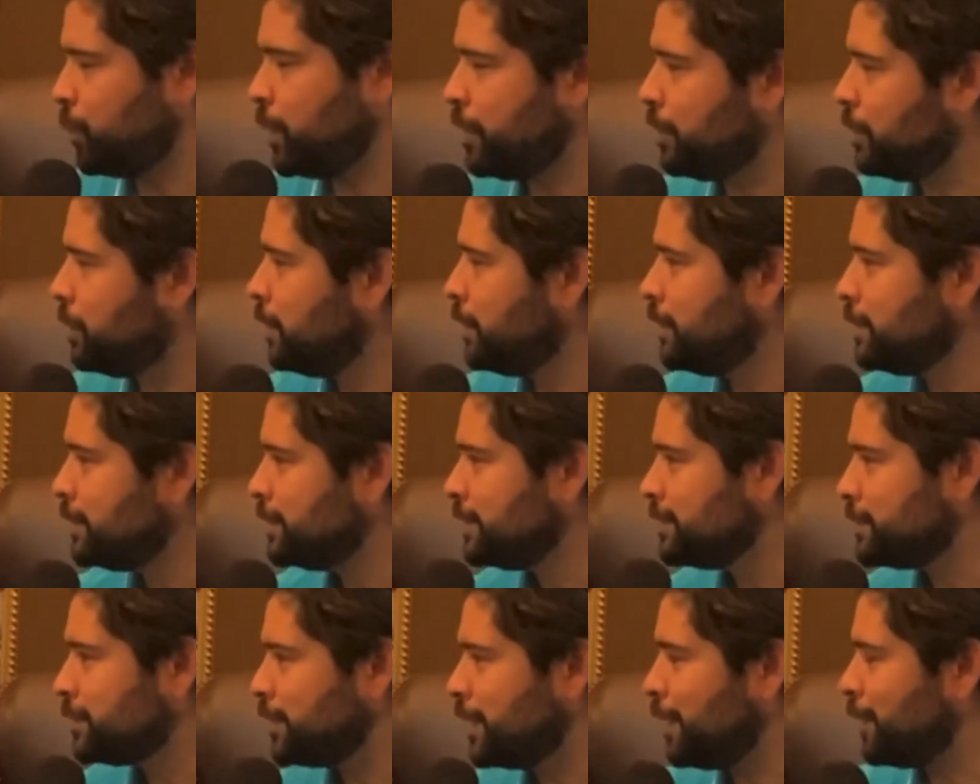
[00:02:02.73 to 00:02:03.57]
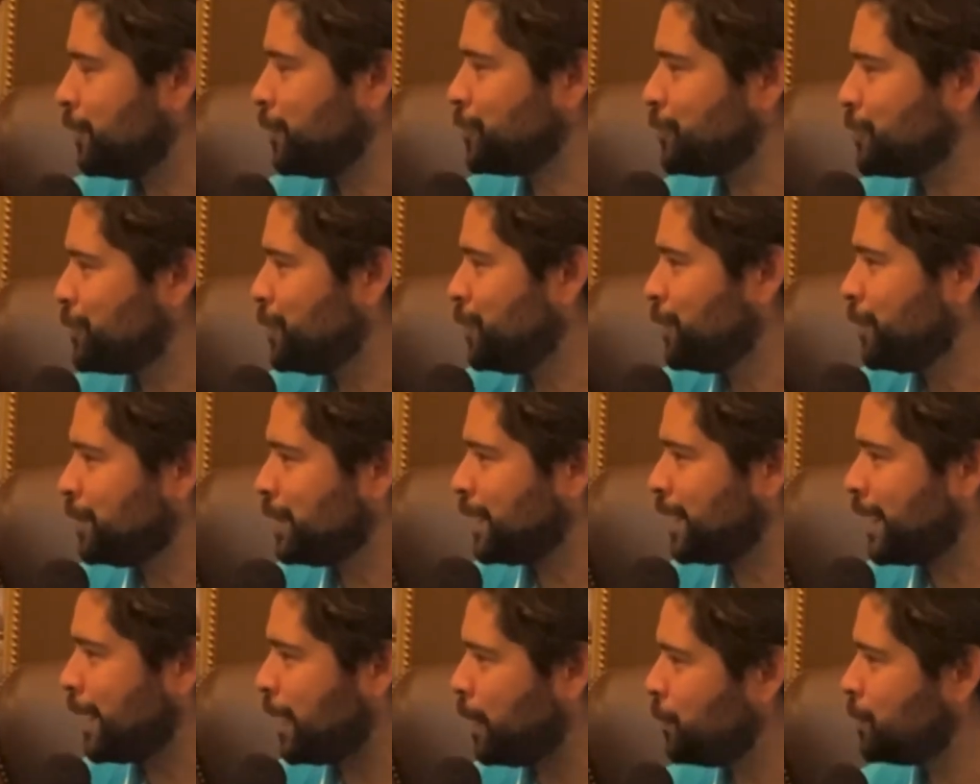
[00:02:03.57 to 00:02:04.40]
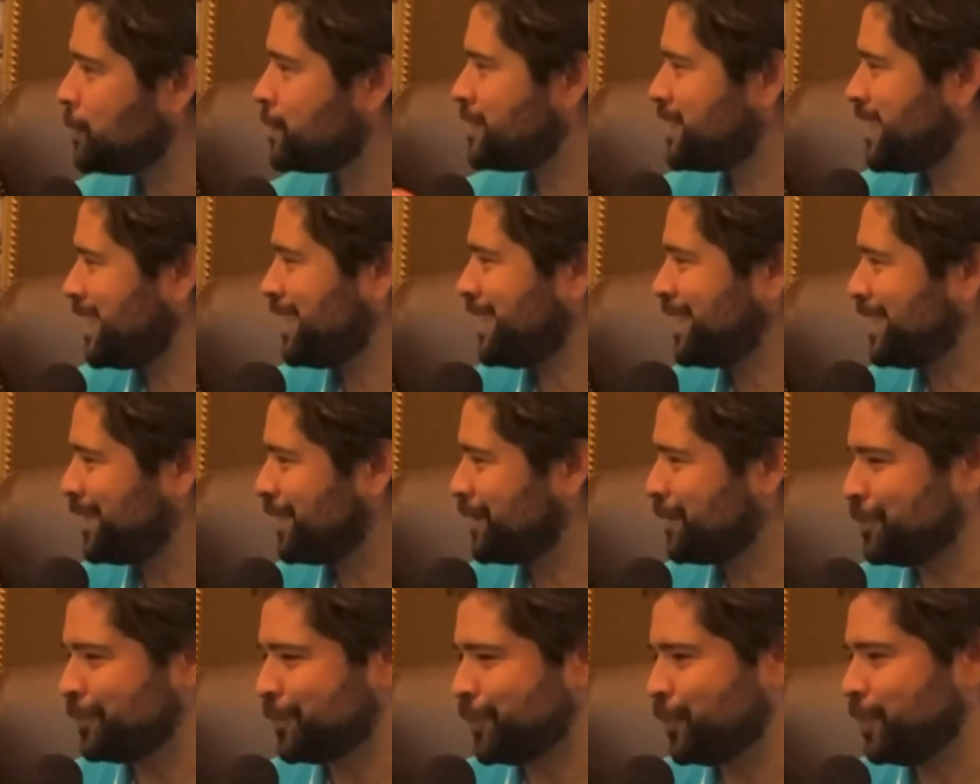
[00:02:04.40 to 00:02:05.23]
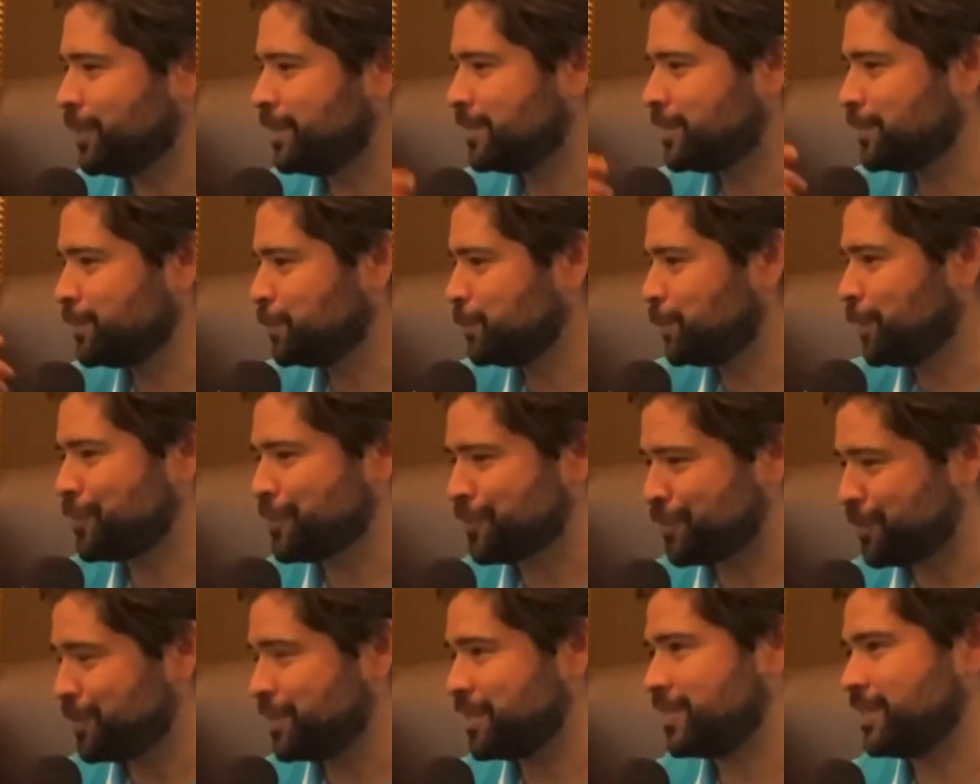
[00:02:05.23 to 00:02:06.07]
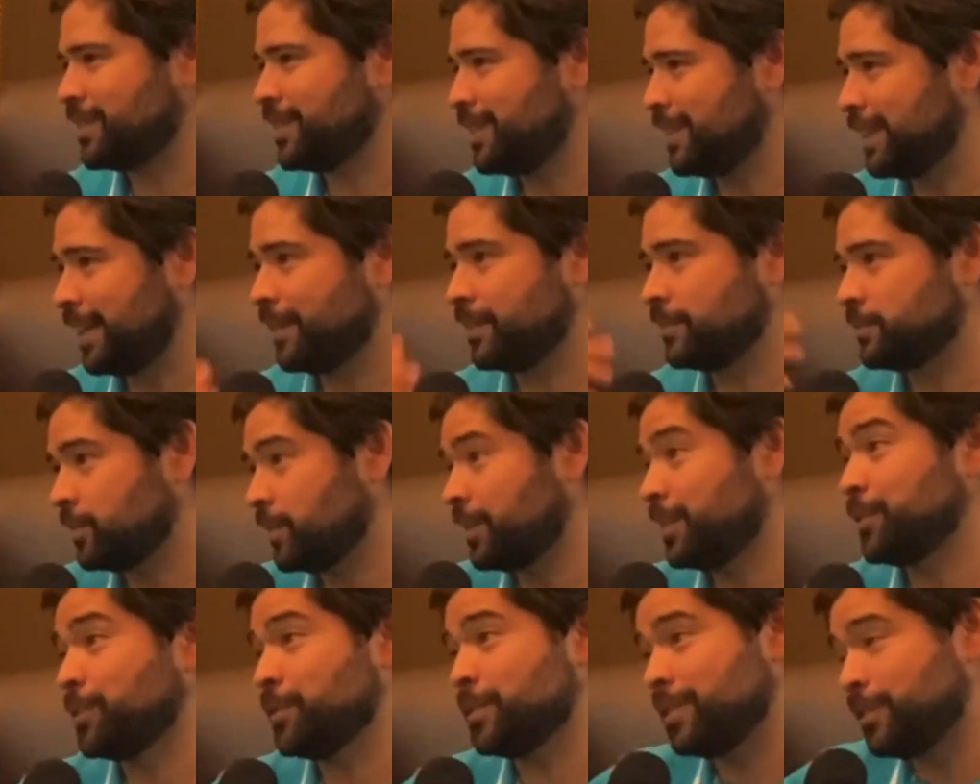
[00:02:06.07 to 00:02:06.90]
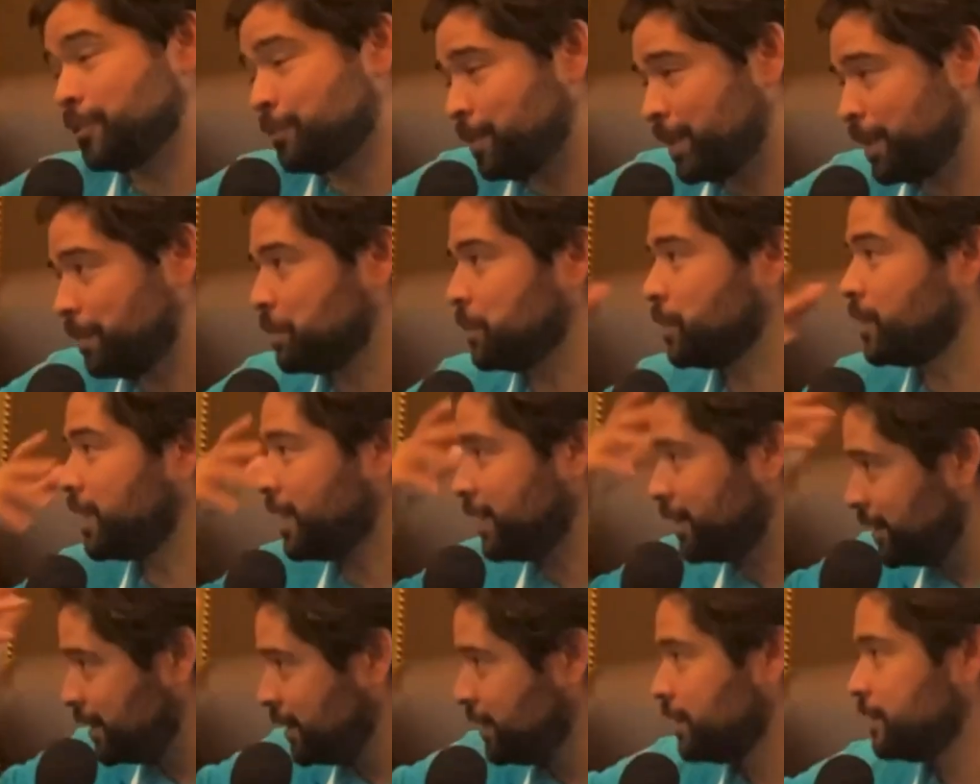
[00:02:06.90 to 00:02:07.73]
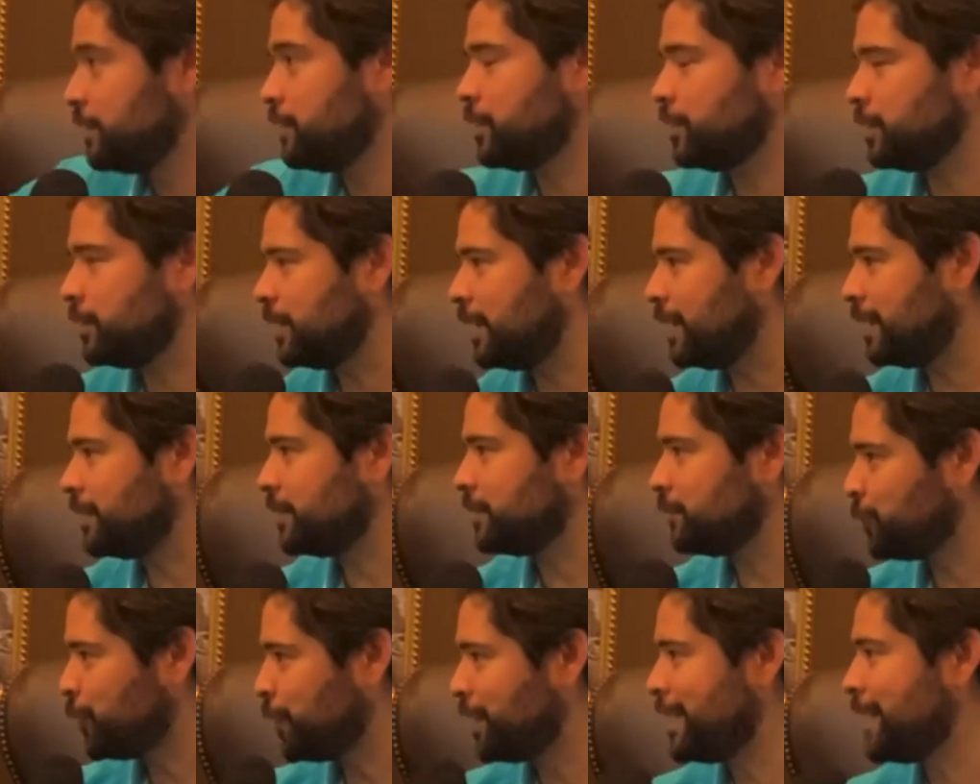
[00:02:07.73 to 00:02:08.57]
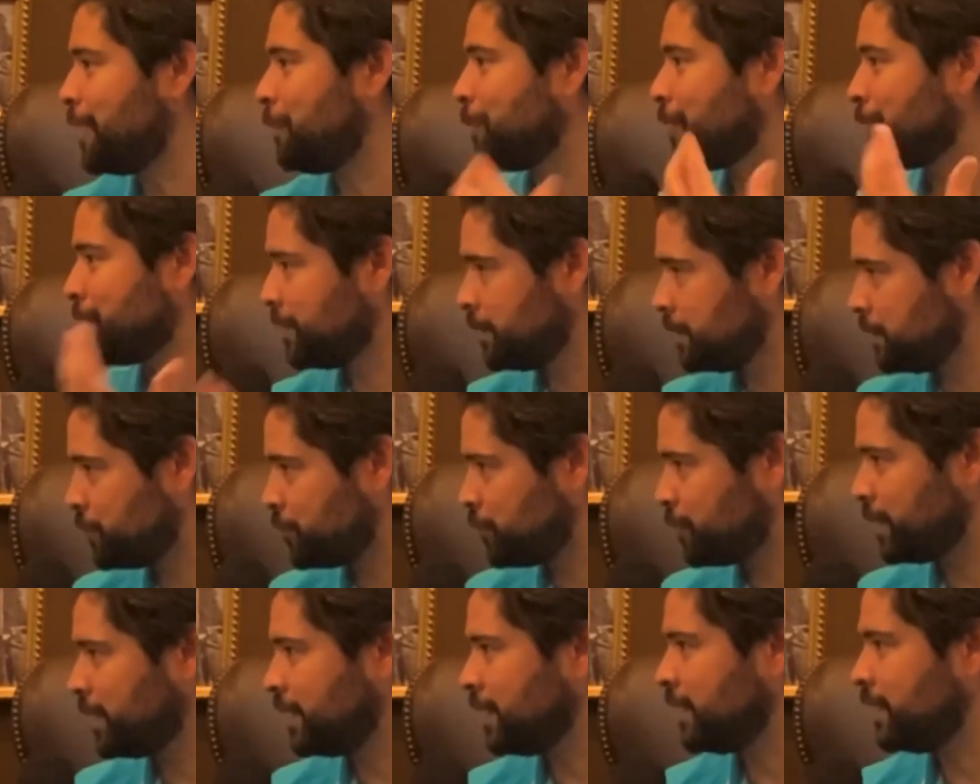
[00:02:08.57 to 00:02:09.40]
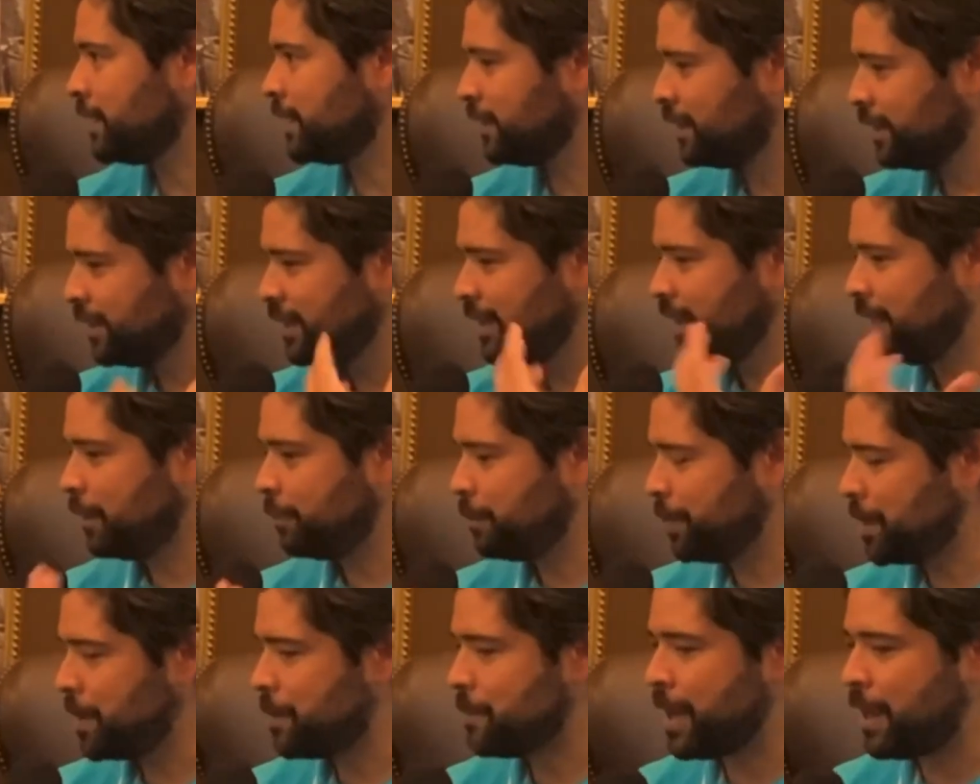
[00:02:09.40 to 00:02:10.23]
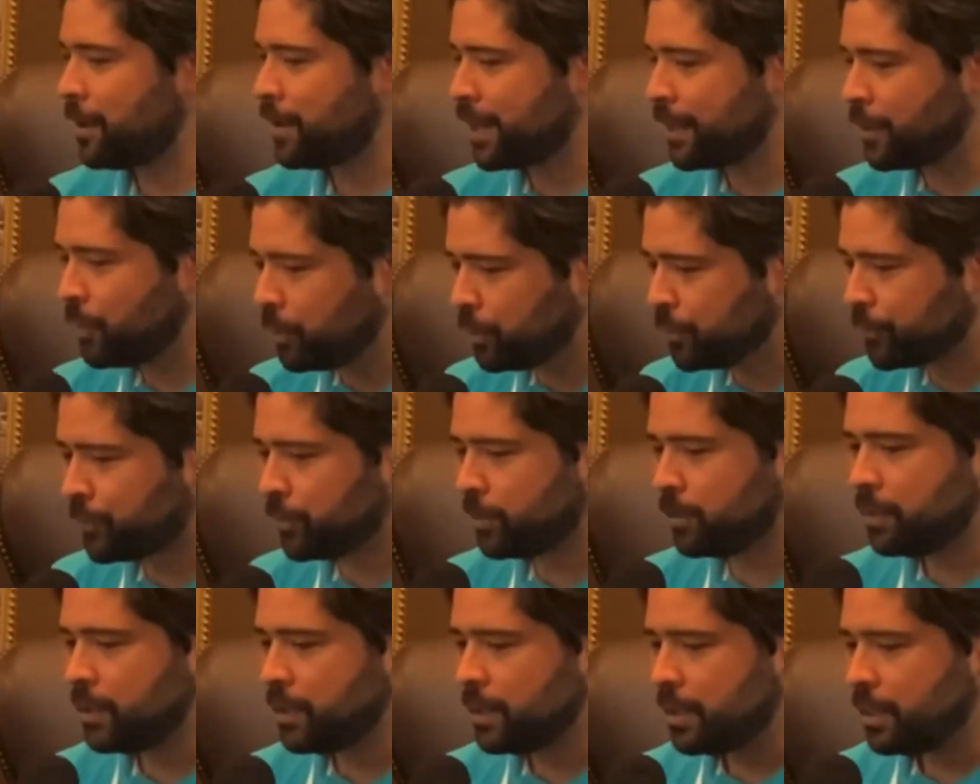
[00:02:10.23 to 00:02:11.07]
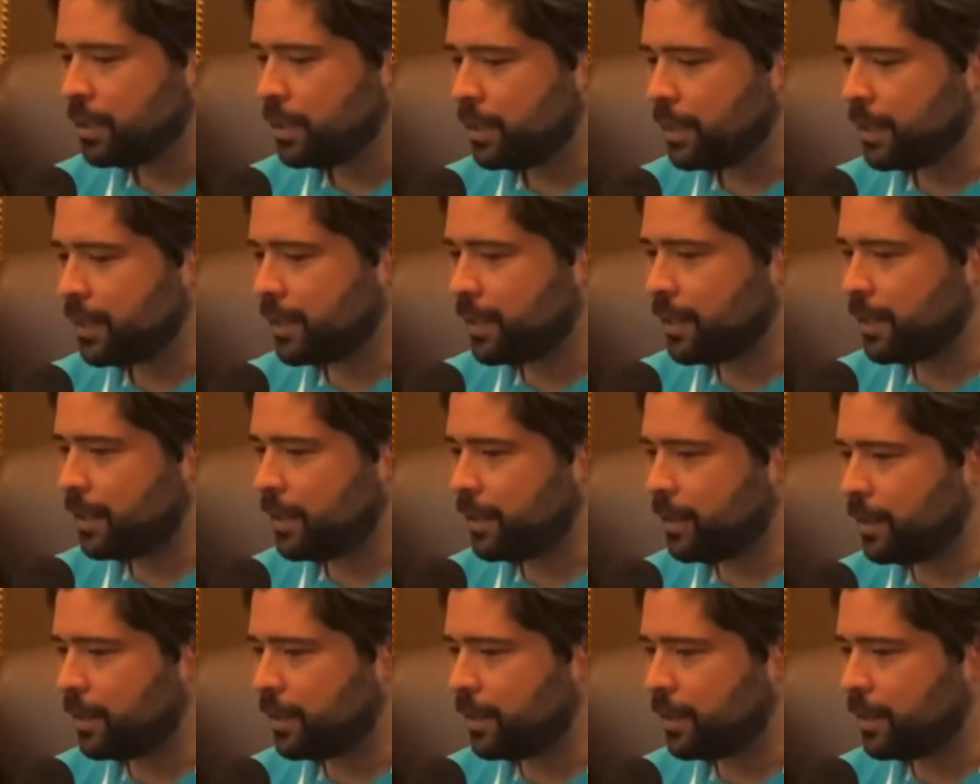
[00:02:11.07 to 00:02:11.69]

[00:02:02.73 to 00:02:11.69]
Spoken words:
want to let us know, like, how is that, like, going to Washington D.C., like, talking to these people that are running our country and helping them out, and also like